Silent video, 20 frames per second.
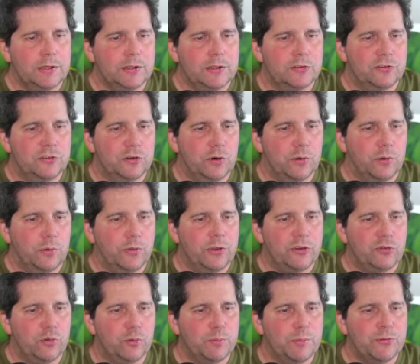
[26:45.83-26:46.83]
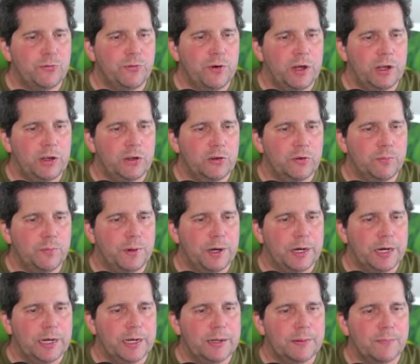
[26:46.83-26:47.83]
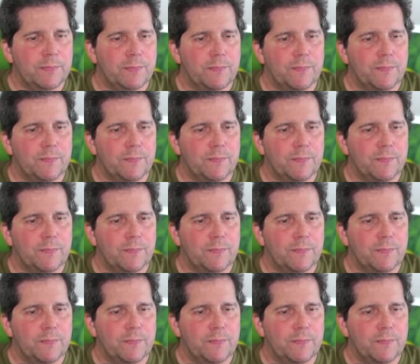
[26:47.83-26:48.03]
So this would be followed by